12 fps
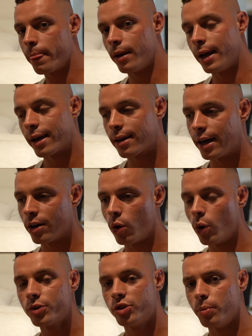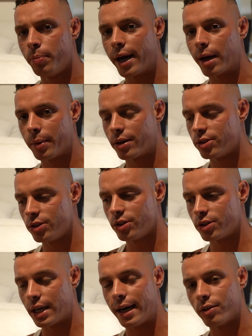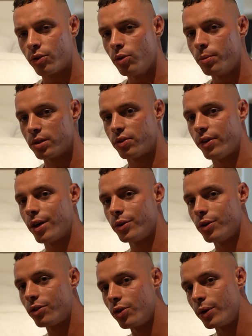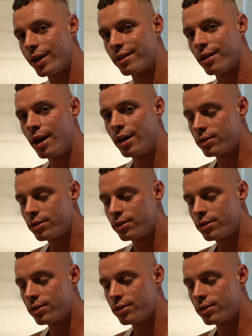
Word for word: like kind of hold you back because you just add too much value to it.